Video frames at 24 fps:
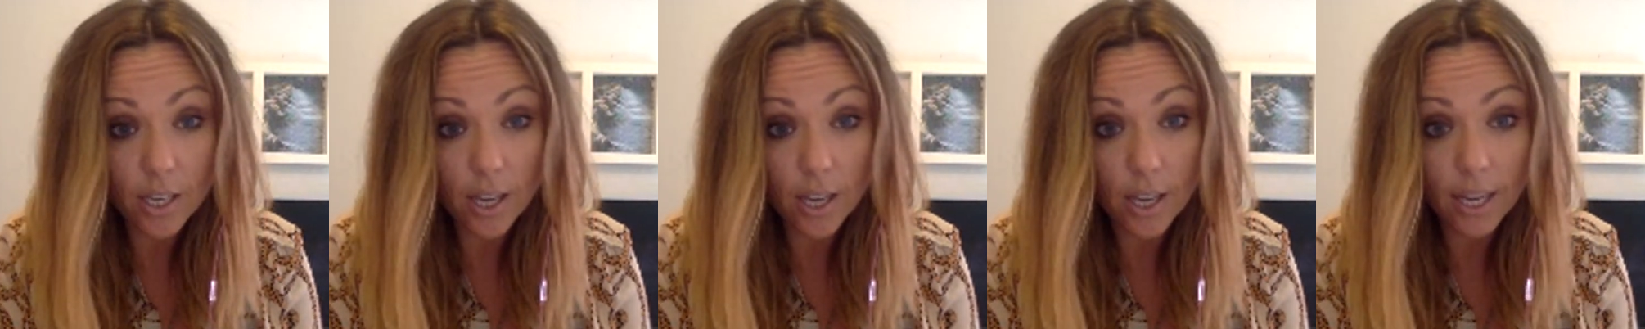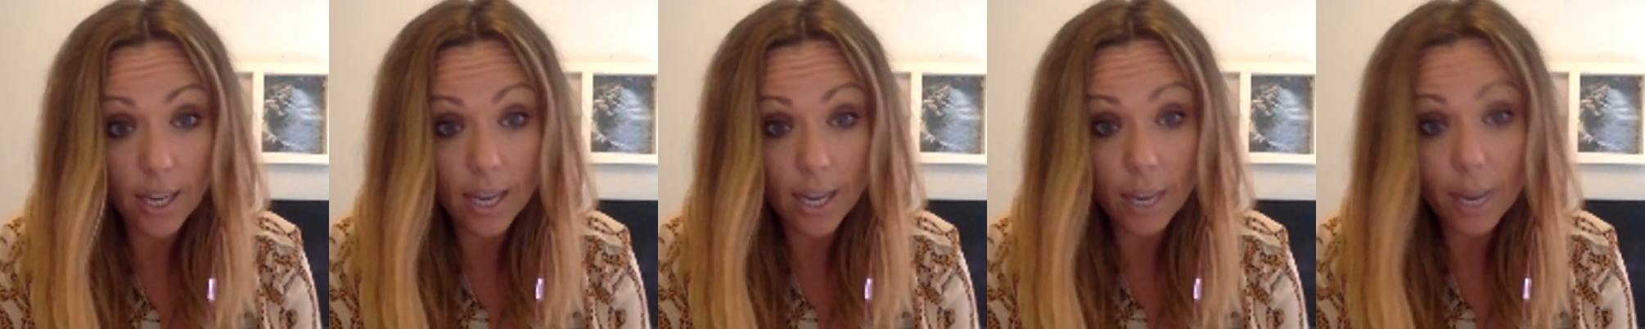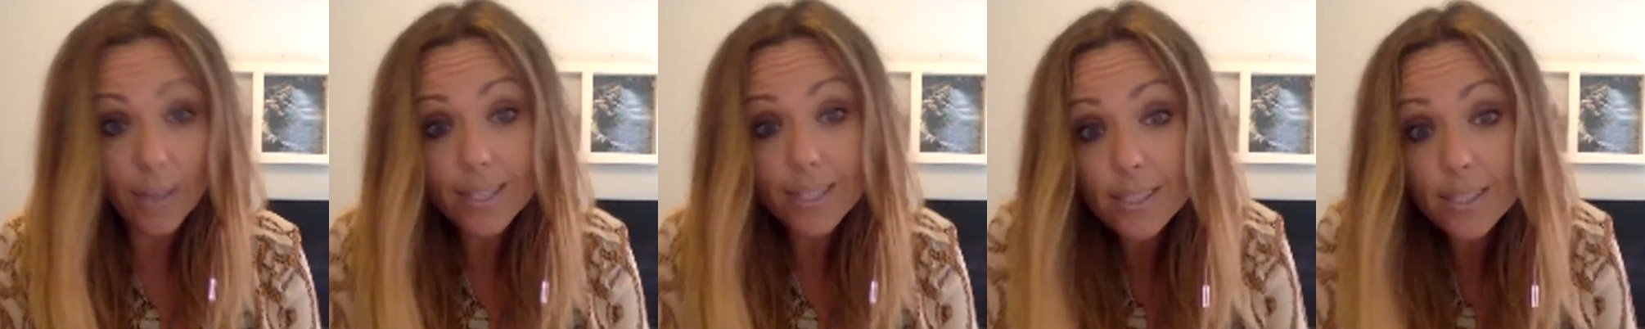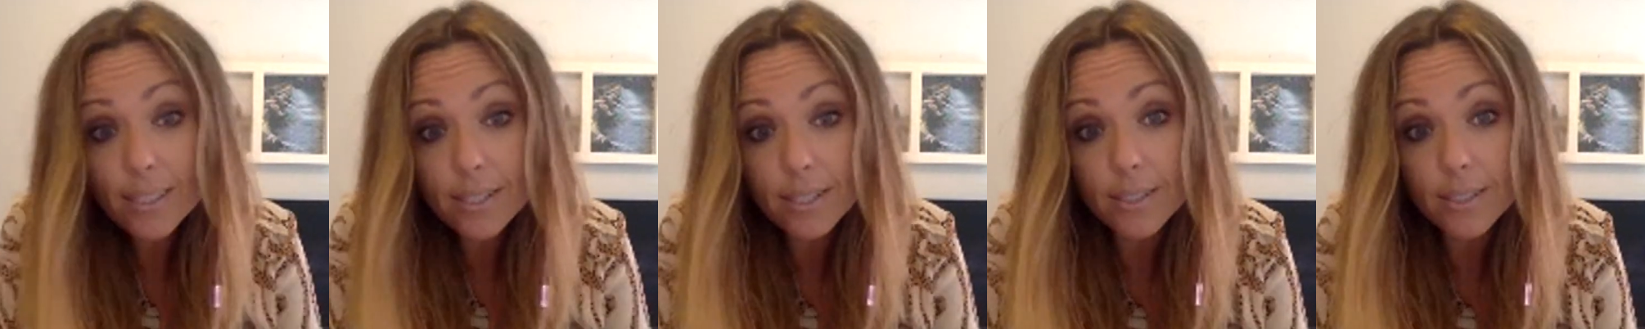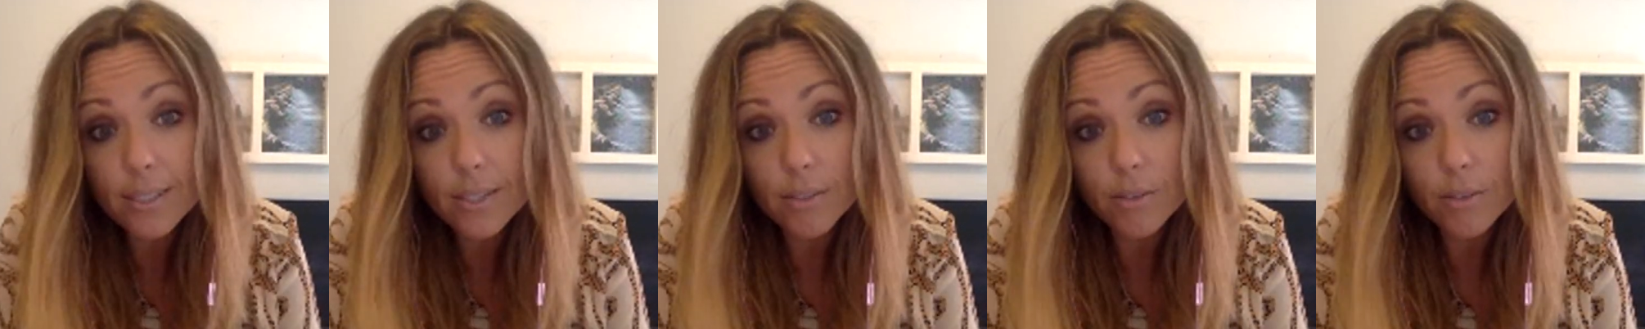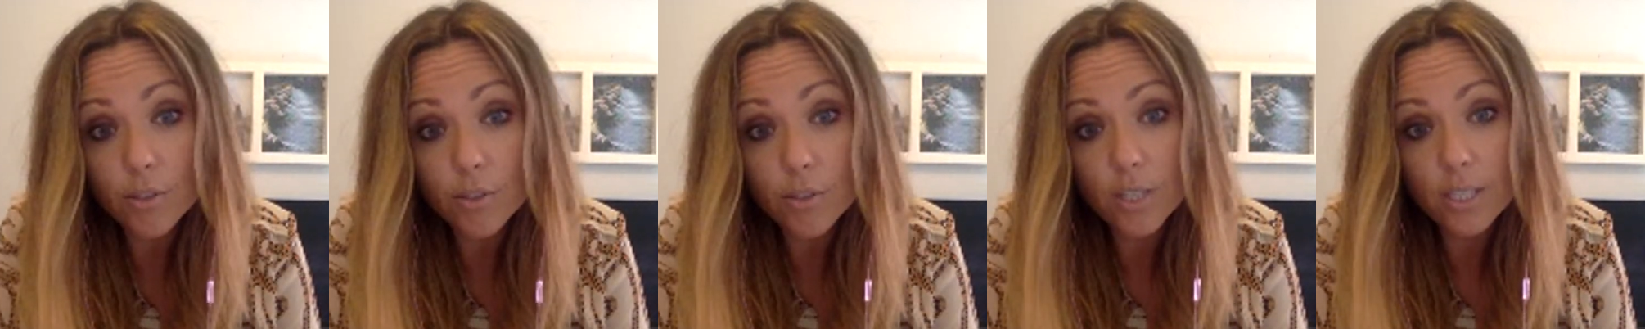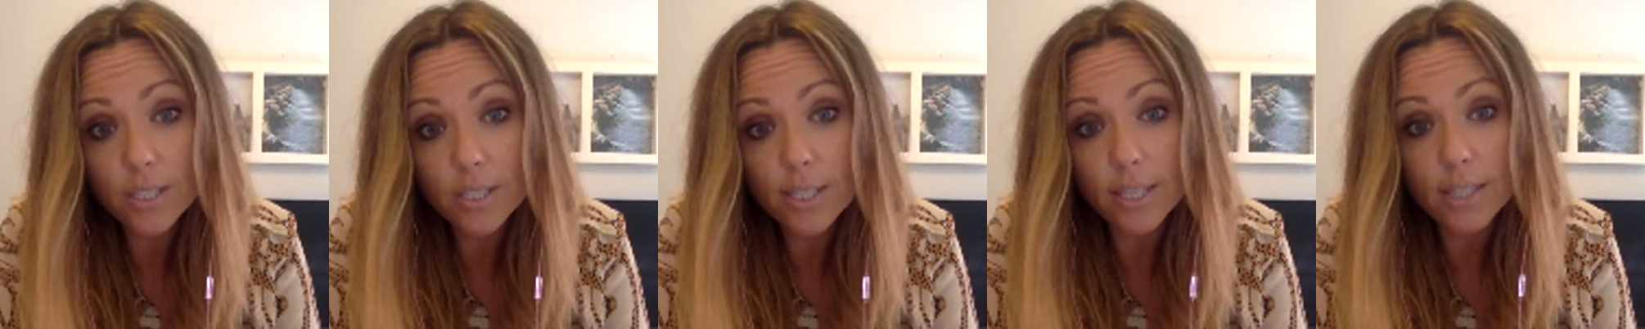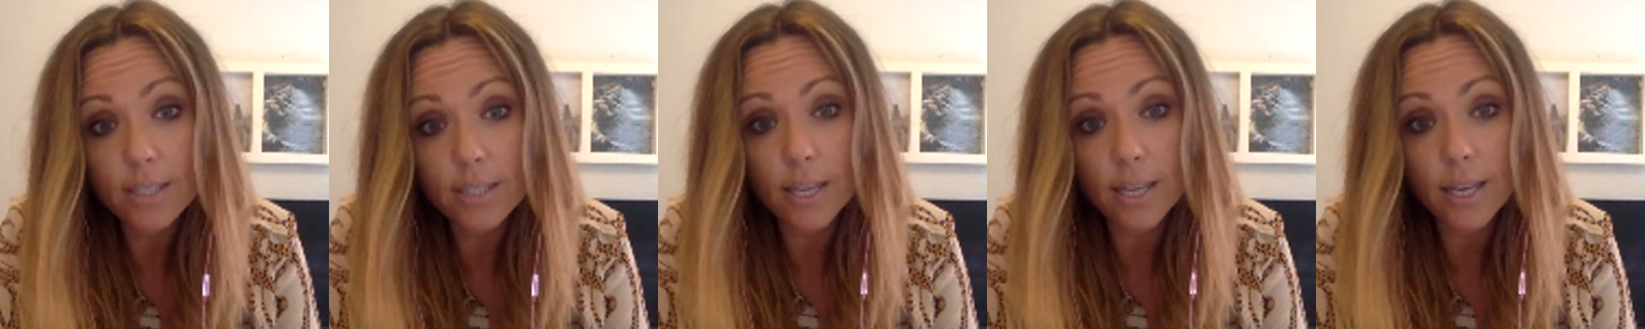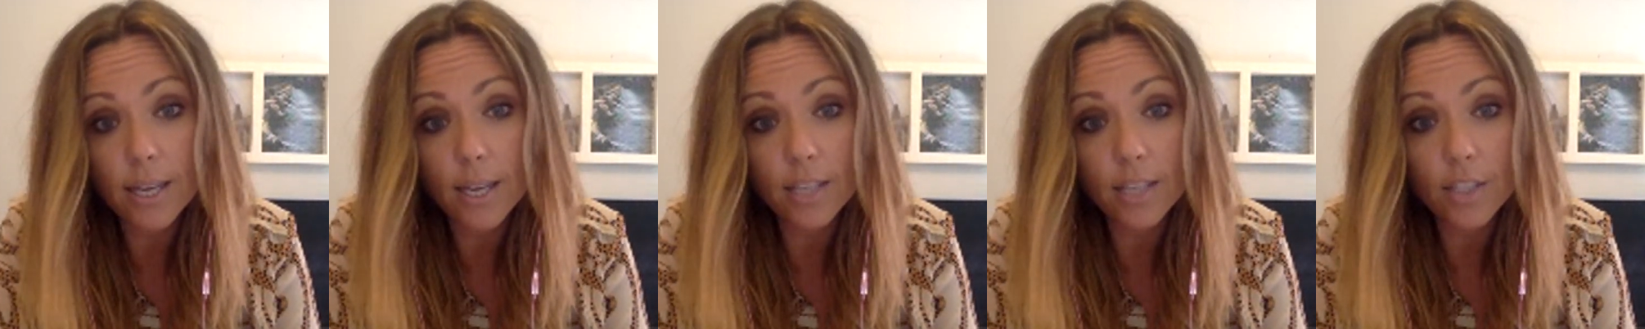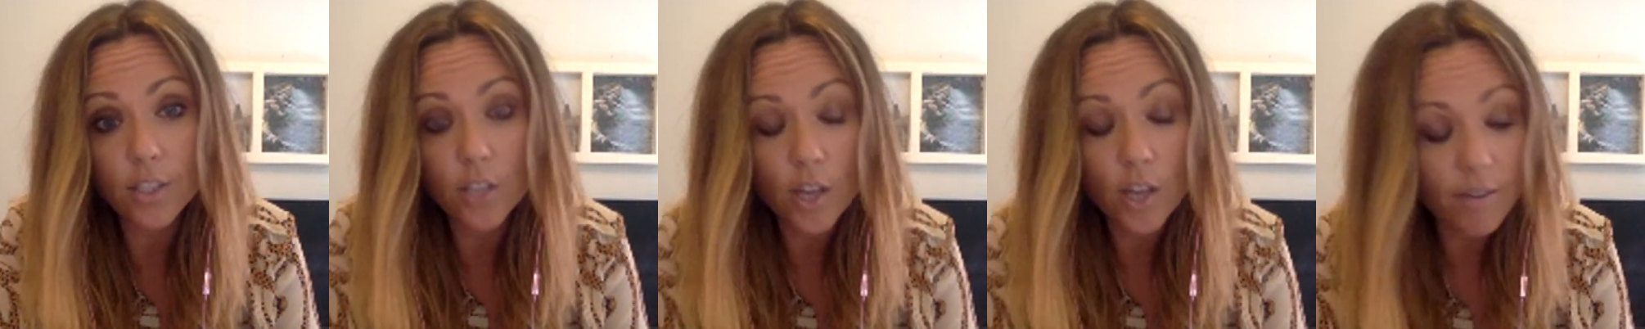an ayahuasca retreat center, and
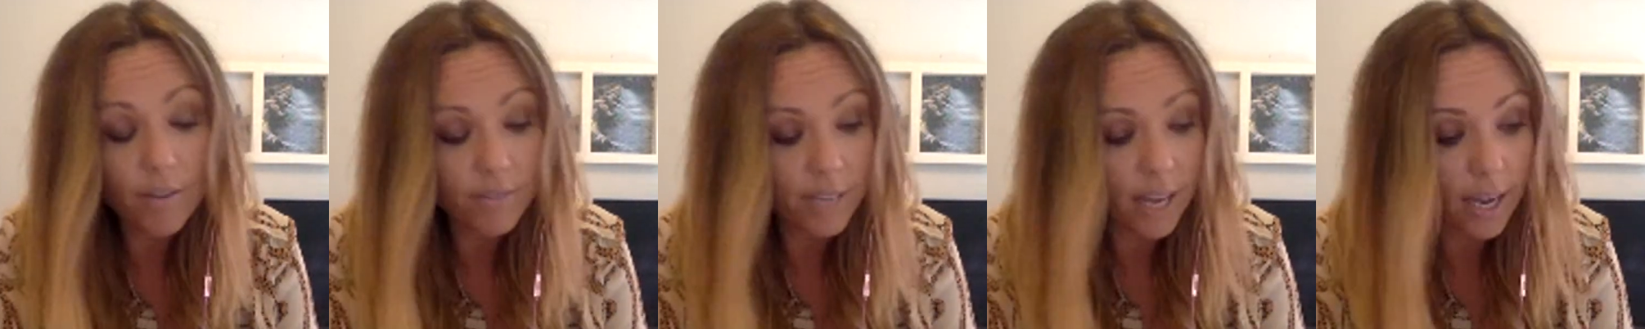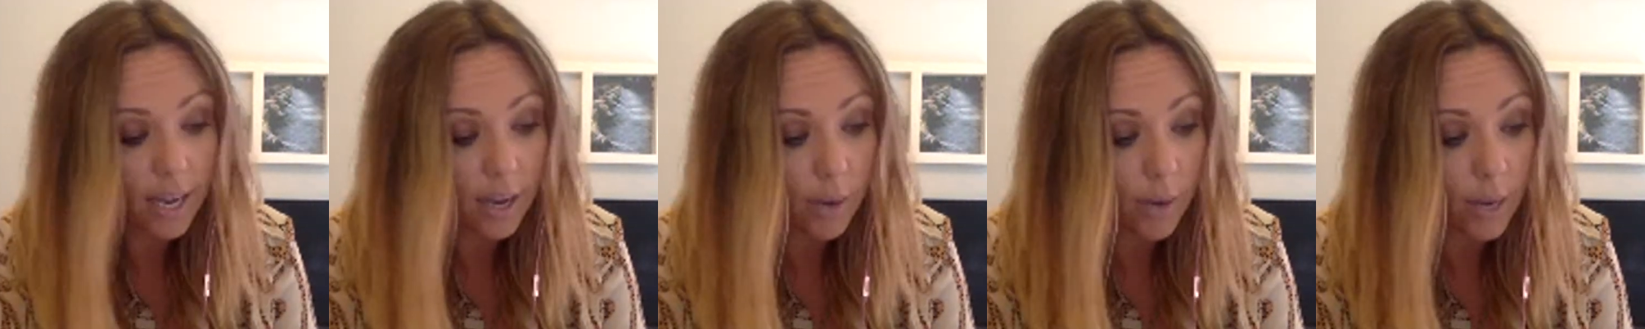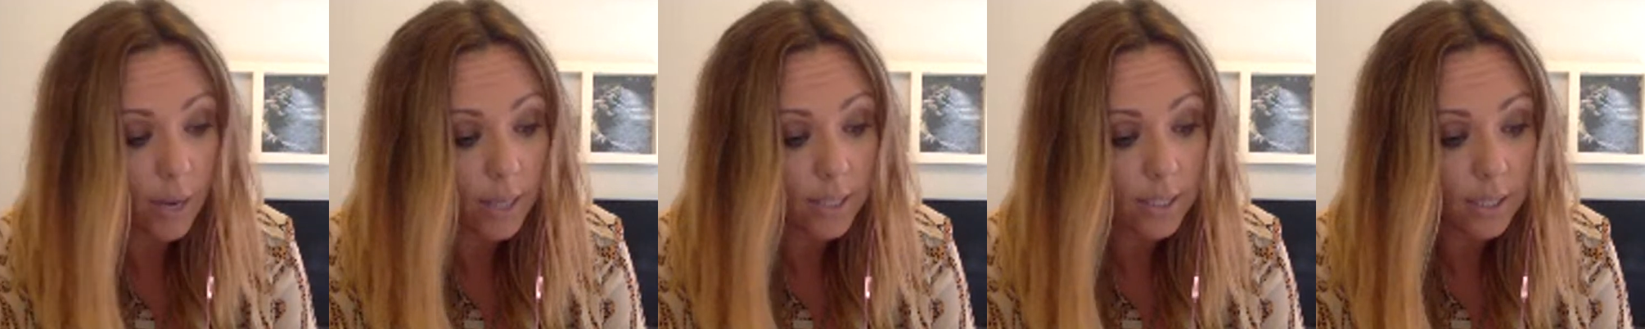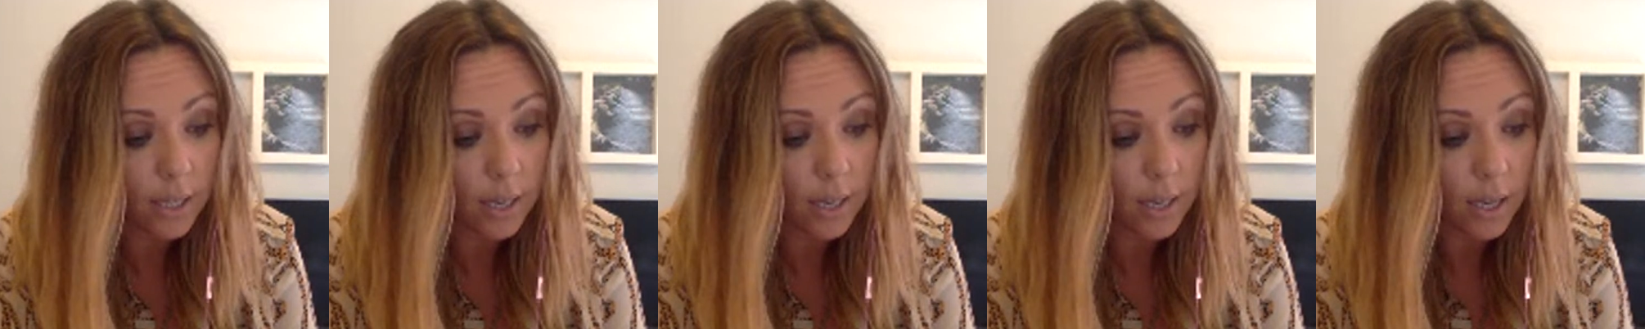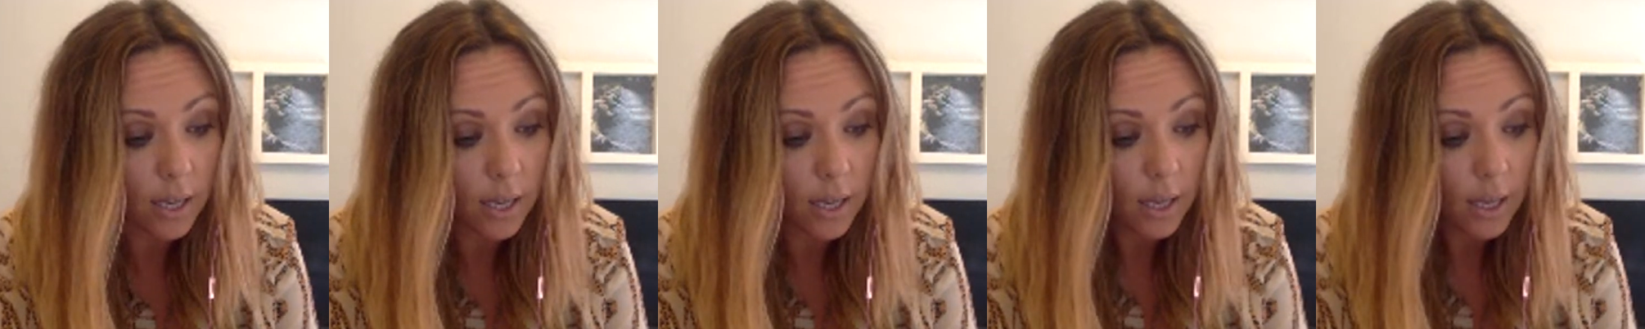I served ayahuasca.